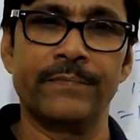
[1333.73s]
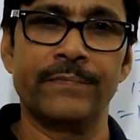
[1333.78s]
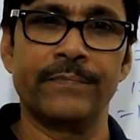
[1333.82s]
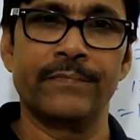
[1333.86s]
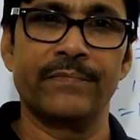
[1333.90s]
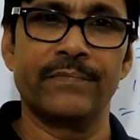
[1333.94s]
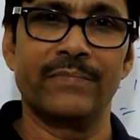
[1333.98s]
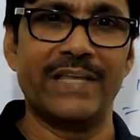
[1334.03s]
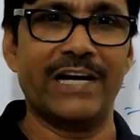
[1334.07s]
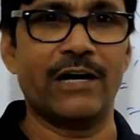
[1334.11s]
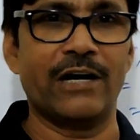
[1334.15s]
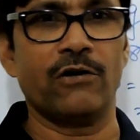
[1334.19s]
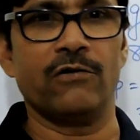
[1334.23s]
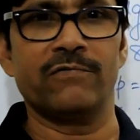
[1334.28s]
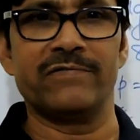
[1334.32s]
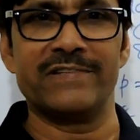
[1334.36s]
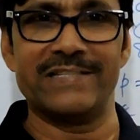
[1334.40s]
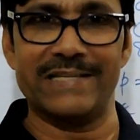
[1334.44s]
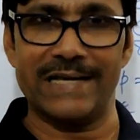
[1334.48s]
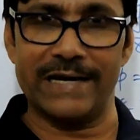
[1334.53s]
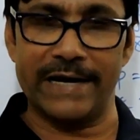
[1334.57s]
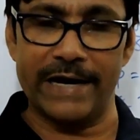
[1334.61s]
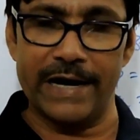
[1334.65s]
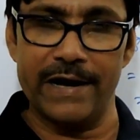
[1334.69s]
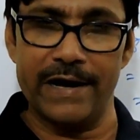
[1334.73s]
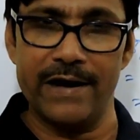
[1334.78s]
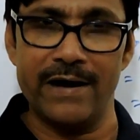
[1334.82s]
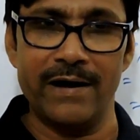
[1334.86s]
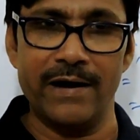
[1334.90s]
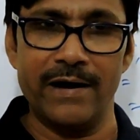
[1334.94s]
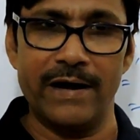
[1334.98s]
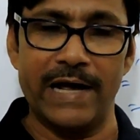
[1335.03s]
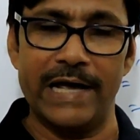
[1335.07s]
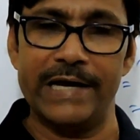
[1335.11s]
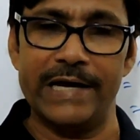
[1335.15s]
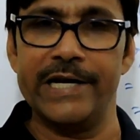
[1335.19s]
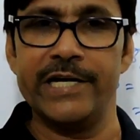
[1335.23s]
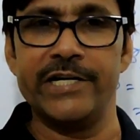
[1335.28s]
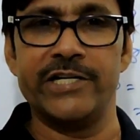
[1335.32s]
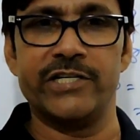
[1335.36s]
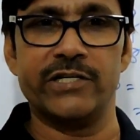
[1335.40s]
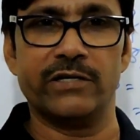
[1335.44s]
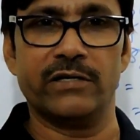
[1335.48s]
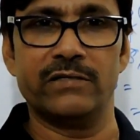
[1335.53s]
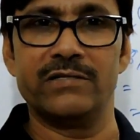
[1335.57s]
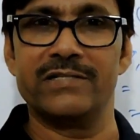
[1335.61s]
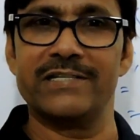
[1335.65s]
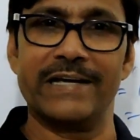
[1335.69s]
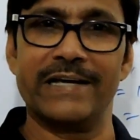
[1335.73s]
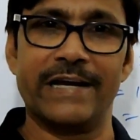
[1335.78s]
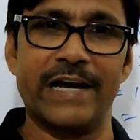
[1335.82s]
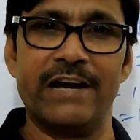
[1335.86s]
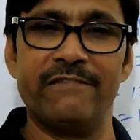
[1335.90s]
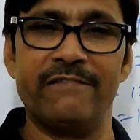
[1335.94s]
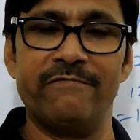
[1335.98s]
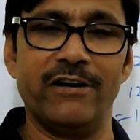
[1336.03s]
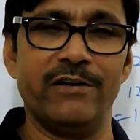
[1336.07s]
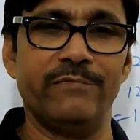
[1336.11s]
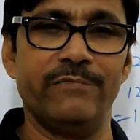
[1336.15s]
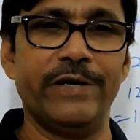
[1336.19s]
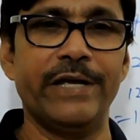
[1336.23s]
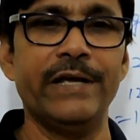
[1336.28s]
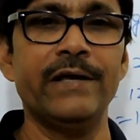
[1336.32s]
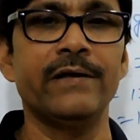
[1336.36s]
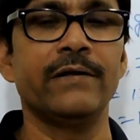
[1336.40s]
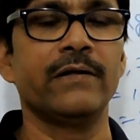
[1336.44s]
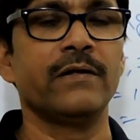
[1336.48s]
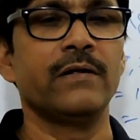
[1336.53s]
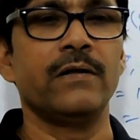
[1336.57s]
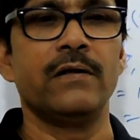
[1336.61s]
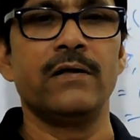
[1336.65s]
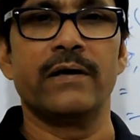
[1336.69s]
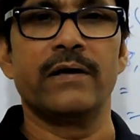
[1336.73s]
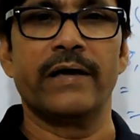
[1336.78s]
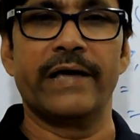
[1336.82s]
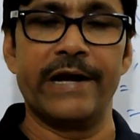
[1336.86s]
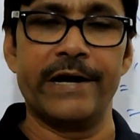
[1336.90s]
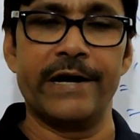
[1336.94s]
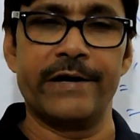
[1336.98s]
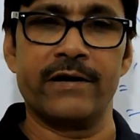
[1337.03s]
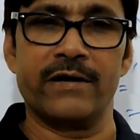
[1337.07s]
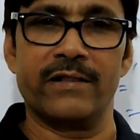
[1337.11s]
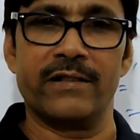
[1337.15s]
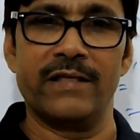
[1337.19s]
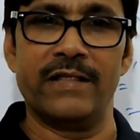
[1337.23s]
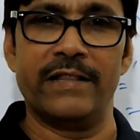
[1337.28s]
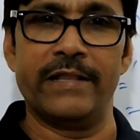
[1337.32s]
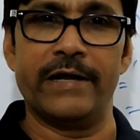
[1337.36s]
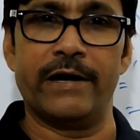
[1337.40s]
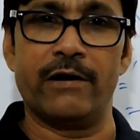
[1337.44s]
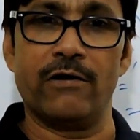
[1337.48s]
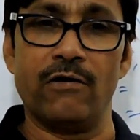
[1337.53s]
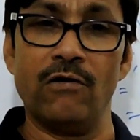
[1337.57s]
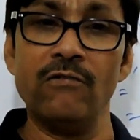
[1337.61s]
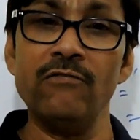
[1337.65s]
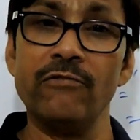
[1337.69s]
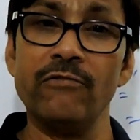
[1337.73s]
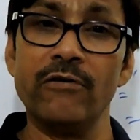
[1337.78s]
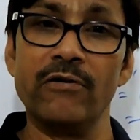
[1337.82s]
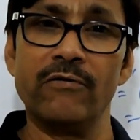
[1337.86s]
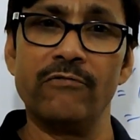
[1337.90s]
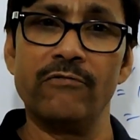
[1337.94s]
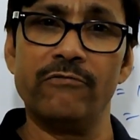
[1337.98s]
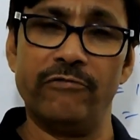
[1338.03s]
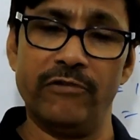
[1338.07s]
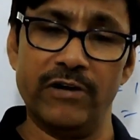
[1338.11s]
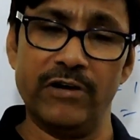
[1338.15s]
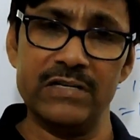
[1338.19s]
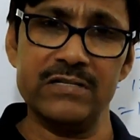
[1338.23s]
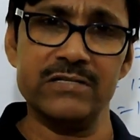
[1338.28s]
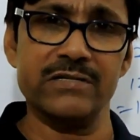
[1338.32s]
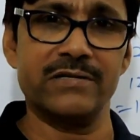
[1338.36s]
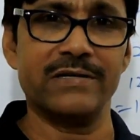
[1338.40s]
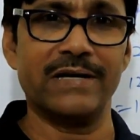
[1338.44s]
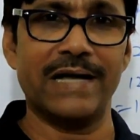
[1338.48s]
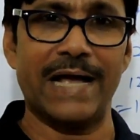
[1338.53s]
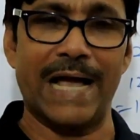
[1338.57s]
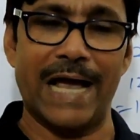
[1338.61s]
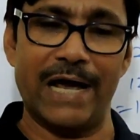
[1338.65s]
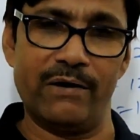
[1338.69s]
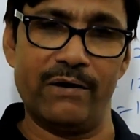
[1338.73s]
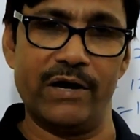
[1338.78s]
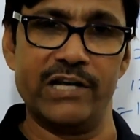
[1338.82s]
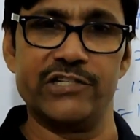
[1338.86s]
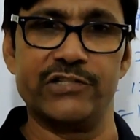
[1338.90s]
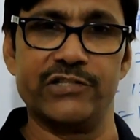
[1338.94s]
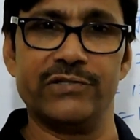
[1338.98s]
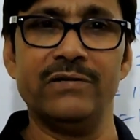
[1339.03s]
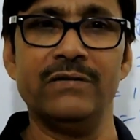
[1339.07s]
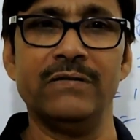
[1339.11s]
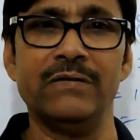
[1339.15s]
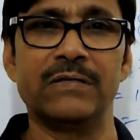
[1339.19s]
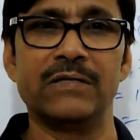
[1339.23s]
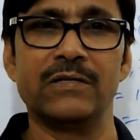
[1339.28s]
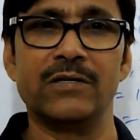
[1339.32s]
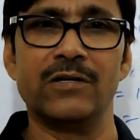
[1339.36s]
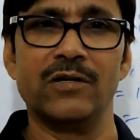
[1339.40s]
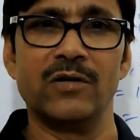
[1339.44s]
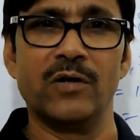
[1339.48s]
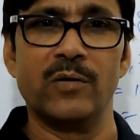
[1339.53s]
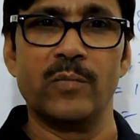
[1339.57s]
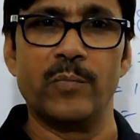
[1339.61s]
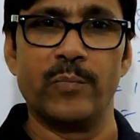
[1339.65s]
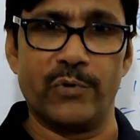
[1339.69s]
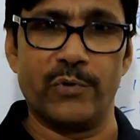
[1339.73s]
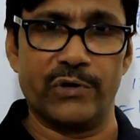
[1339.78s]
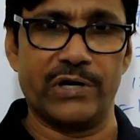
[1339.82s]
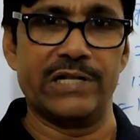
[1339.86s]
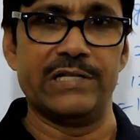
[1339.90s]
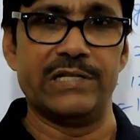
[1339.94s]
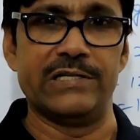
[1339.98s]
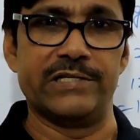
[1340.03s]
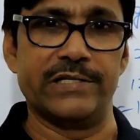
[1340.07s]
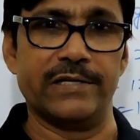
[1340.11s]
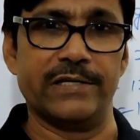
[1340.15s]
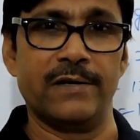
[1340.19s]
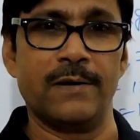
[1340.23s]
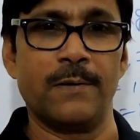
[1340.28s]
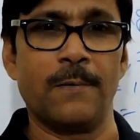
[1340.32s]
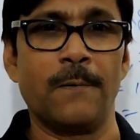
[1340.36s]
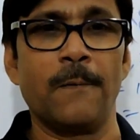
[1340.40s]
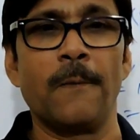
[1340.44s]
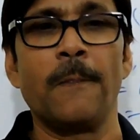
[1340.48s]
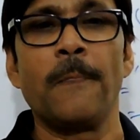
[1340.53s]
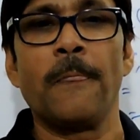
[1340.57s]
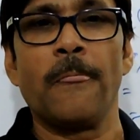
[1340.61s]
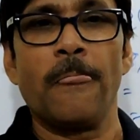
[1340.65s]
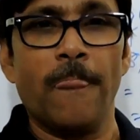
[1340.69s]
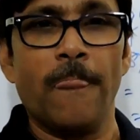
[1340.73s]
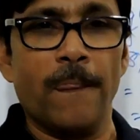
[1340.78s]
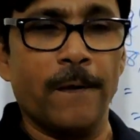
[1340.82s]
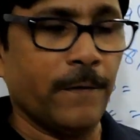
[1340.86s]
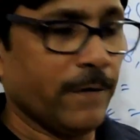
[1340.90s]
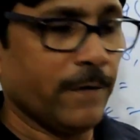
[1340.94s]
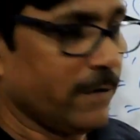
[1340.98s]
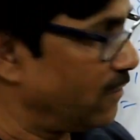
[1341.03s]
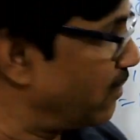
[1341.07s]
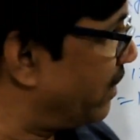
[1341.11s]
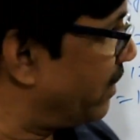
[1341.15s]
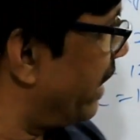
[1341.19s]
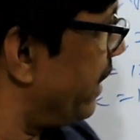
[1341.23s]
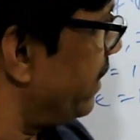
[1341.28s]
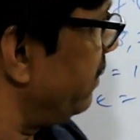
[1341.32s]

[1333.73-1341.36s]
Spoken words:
that of second, and in turn second will be greater than that of first ionization potential. Okay,